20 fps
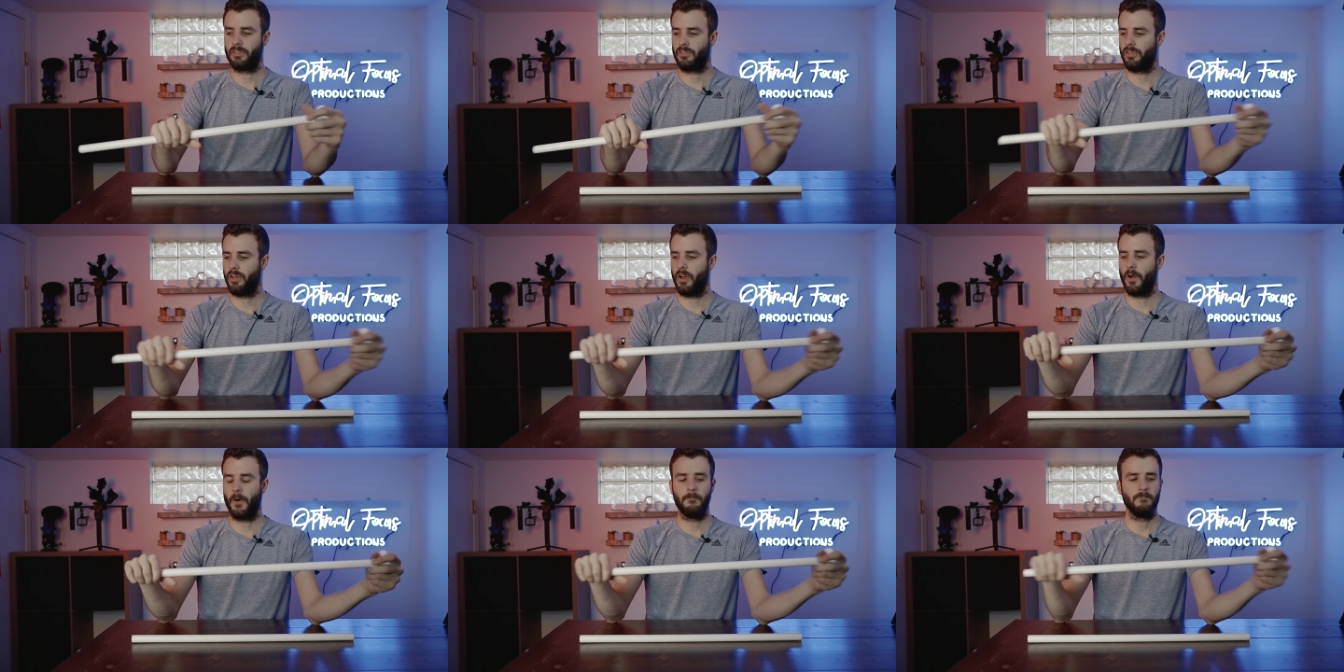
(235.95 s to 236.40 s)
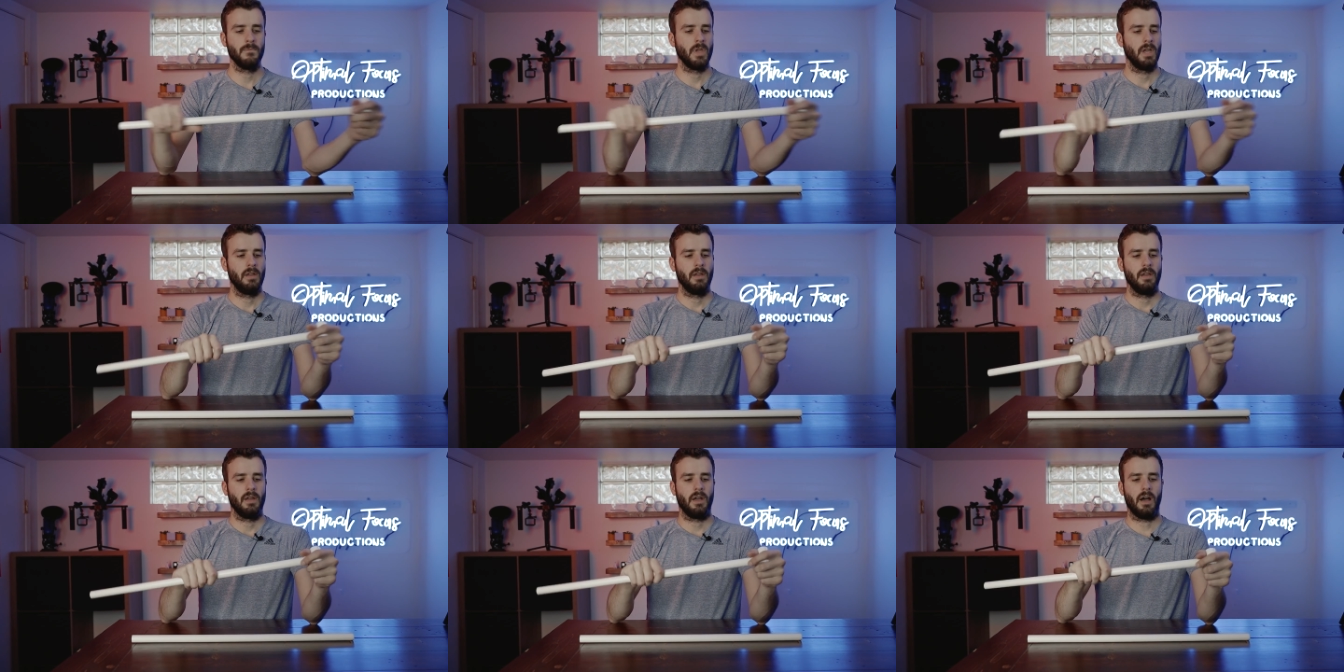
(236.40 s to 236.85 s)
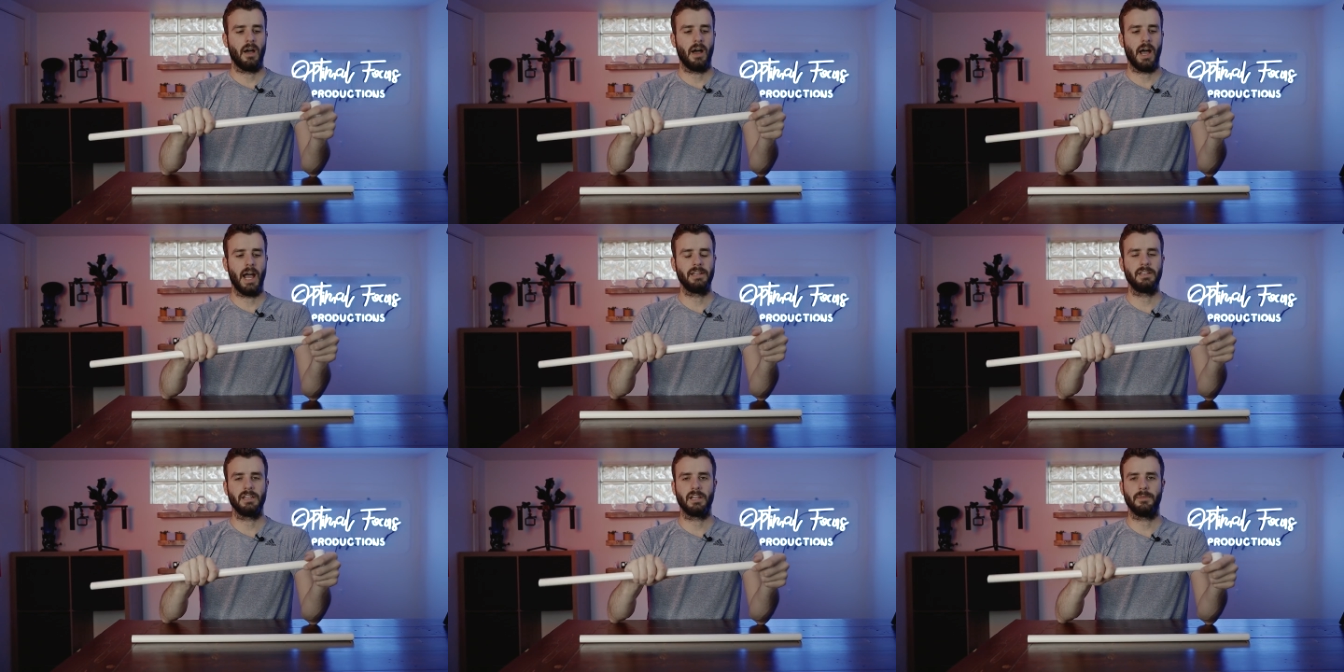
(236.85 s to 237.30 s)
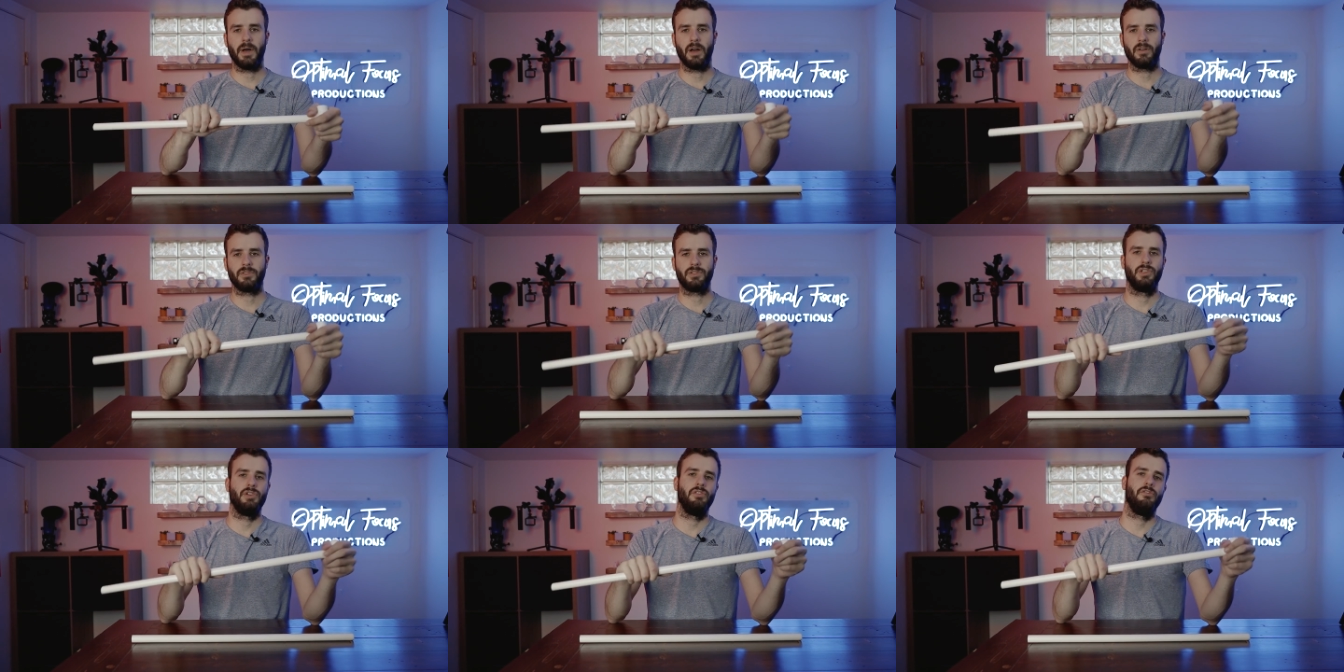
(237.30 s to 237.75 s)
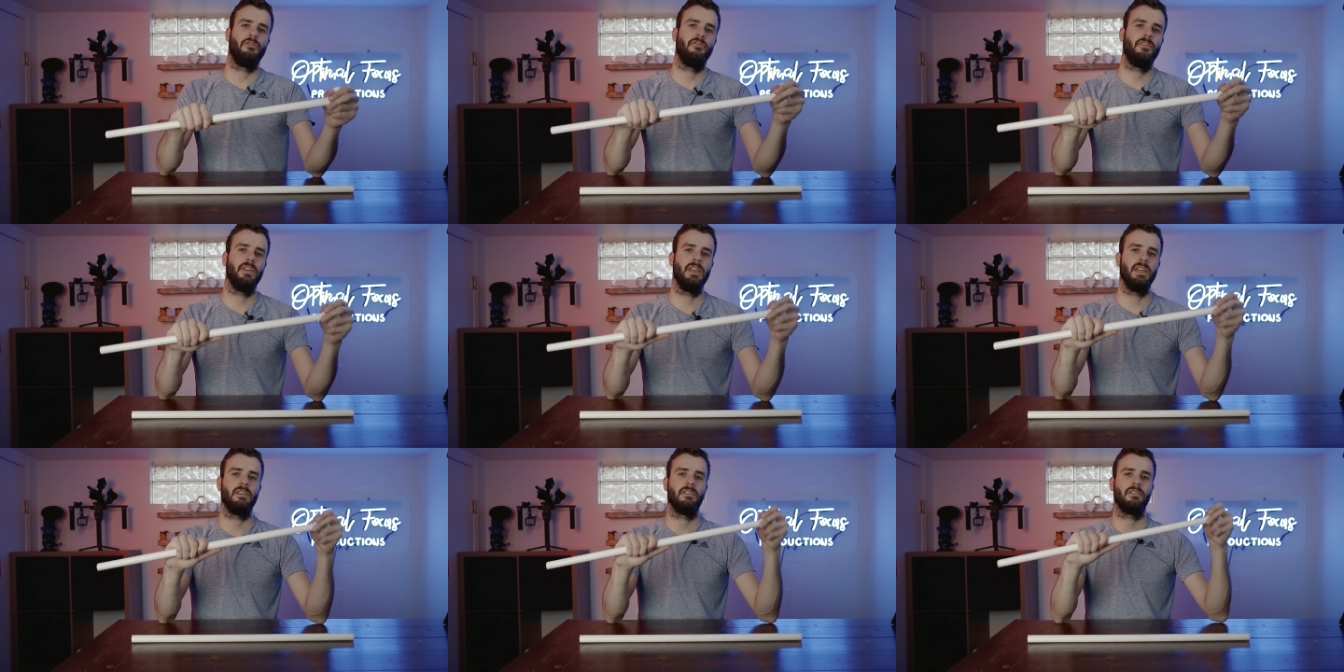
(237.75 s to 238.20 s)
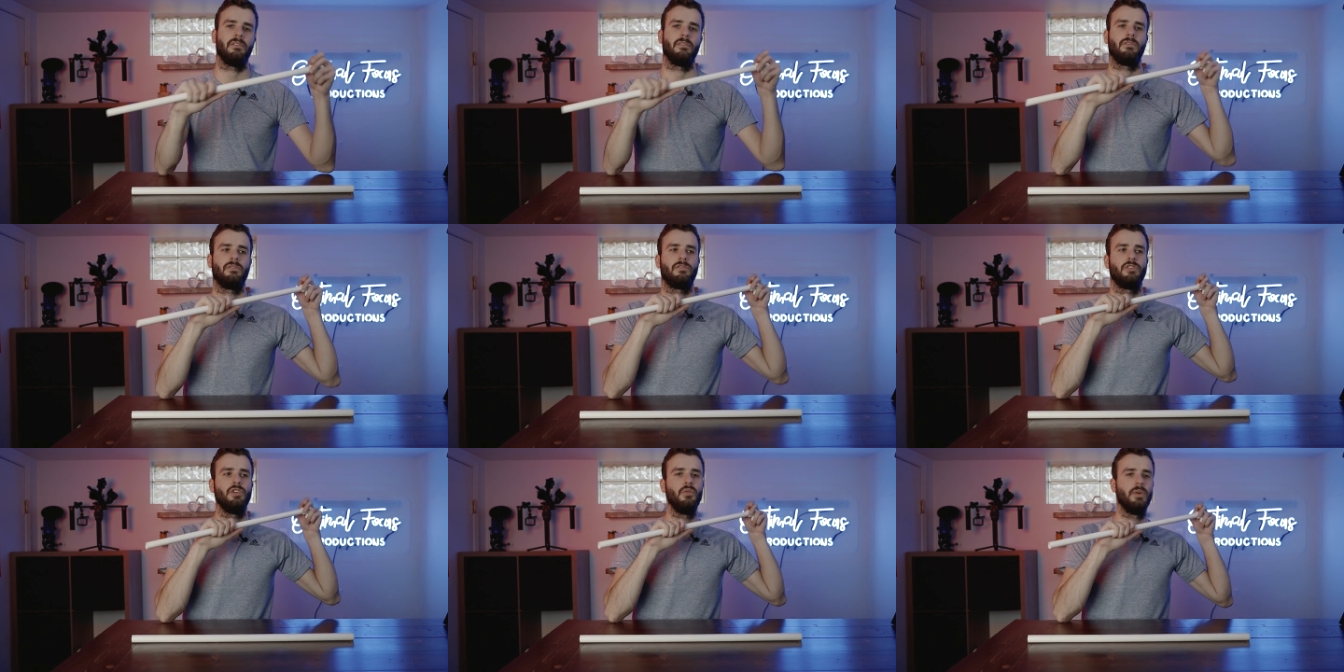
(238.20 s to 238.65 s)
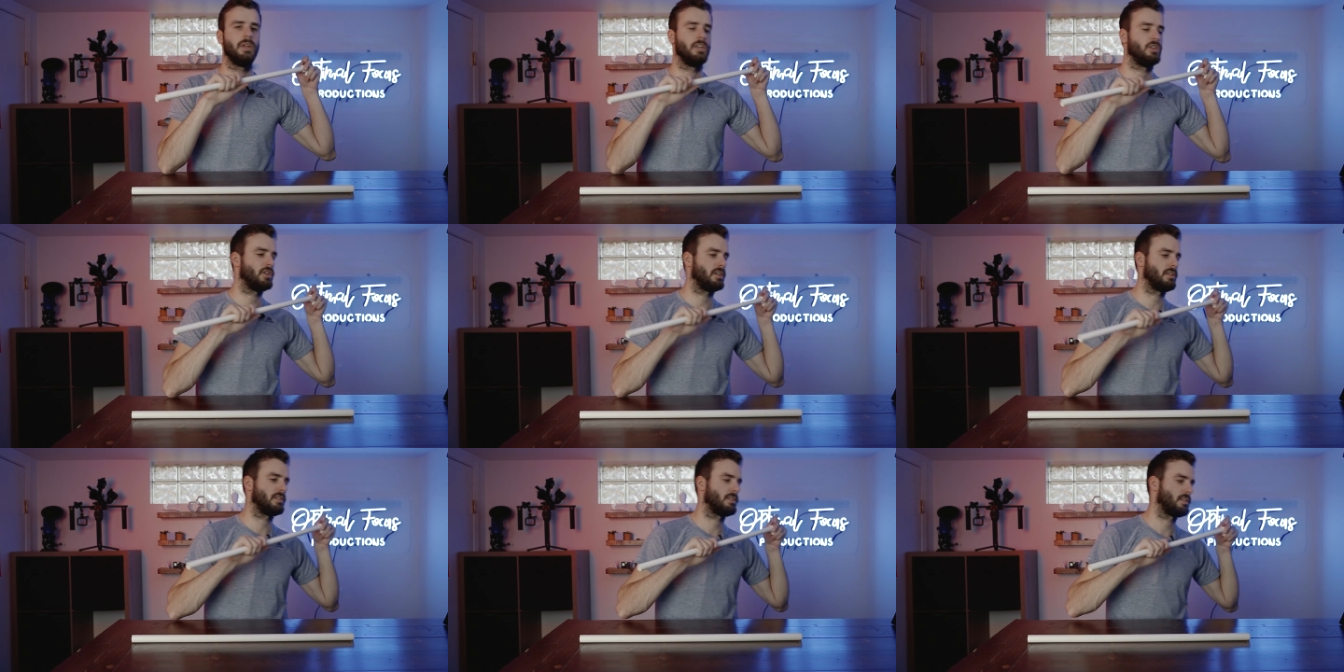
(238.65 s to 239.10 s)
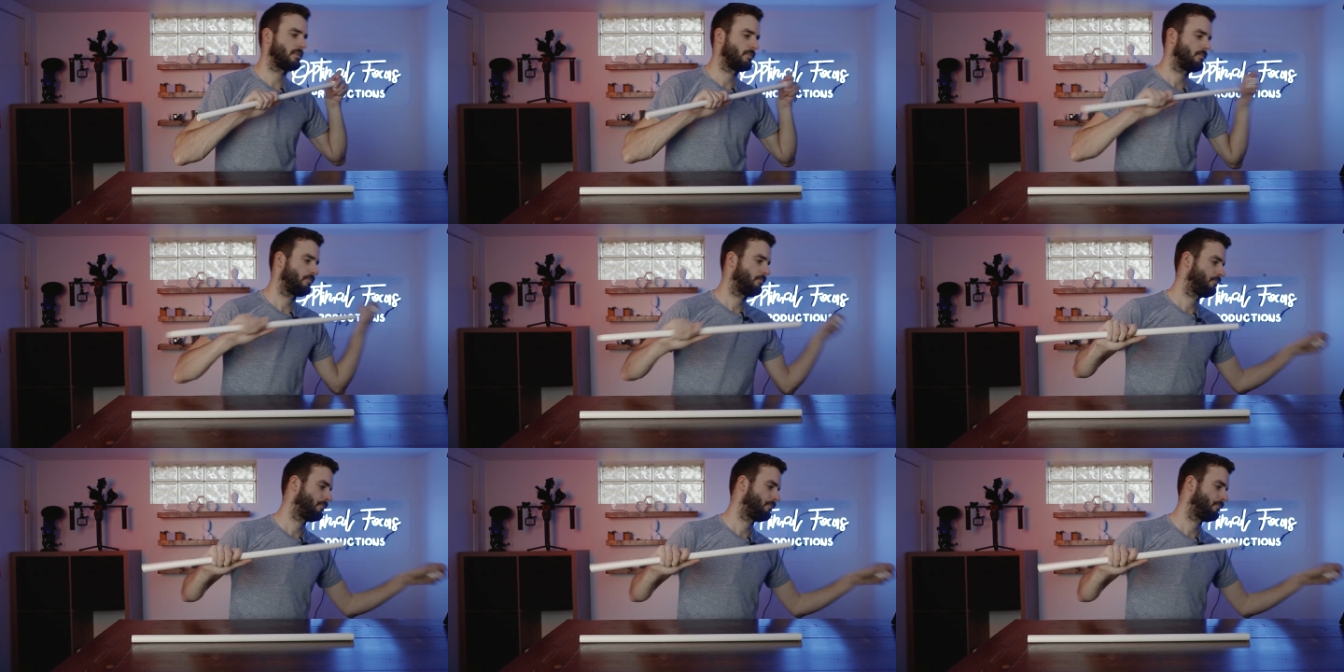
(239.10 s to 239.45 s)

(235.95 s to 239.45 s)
So uh, I did about two feet, two inches.